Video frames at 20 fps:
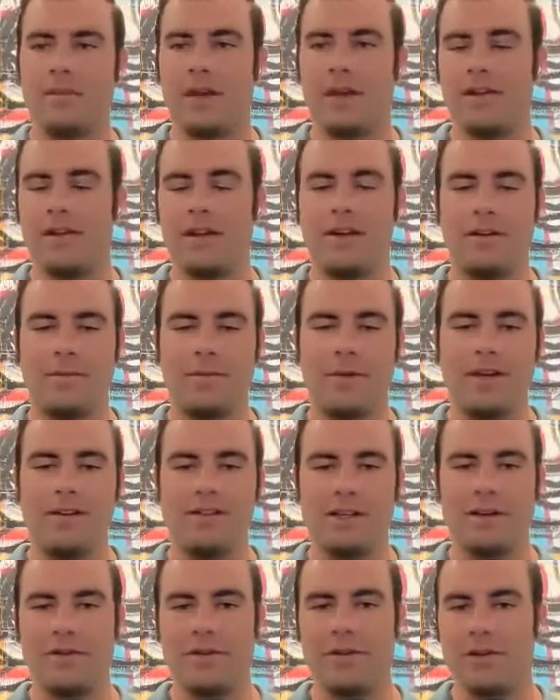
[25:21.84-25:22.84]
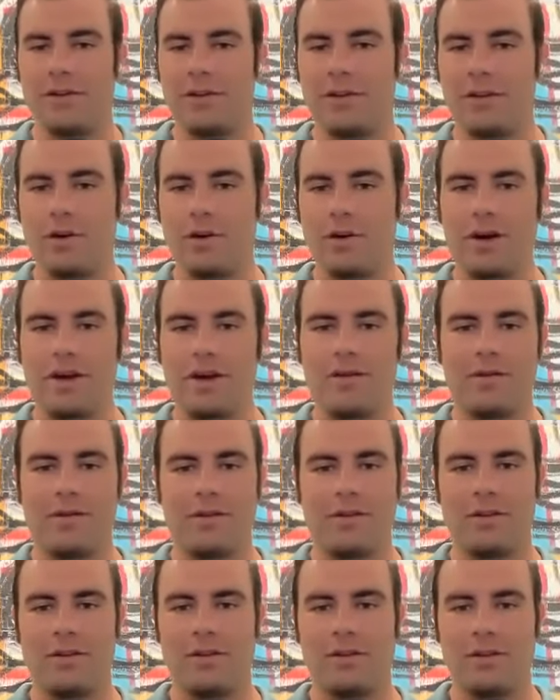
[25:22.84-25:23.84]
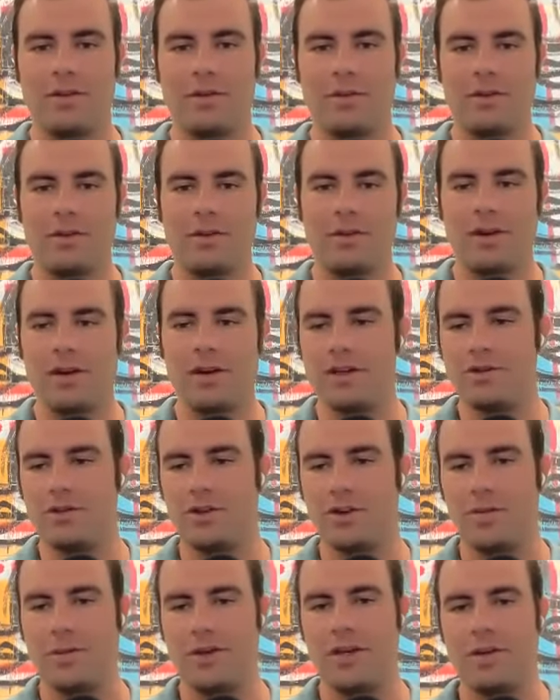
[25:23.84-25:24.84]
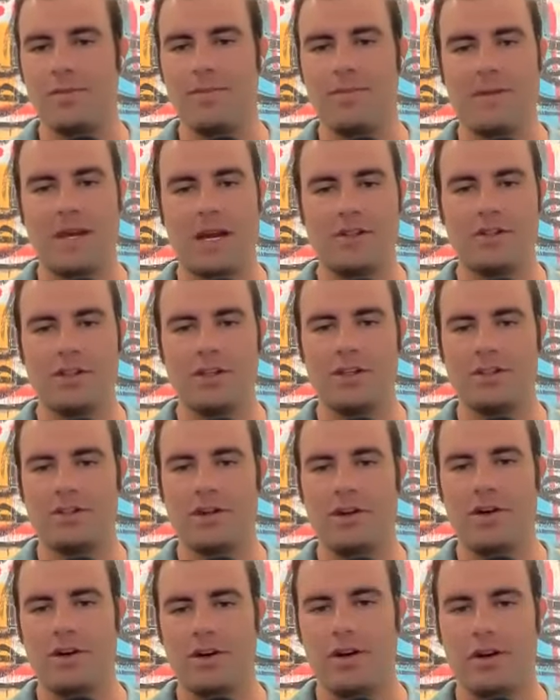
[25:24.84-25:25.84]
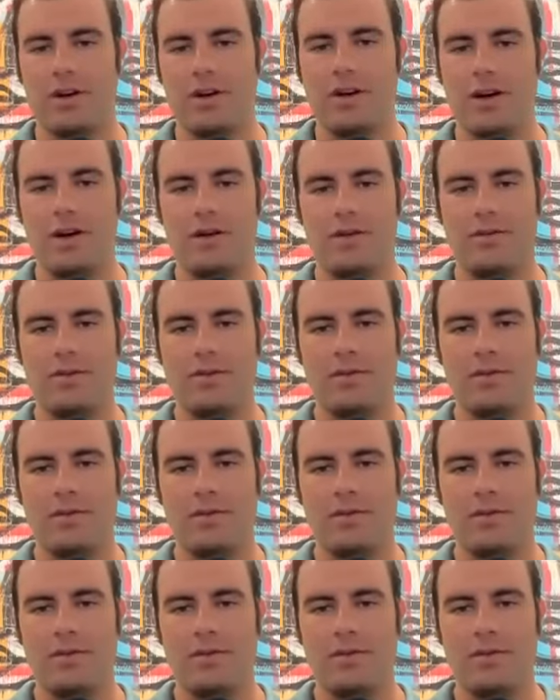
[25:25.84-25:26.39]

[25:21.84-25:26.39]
That demand's never going to go away. Good industry to be in. How'd you get started in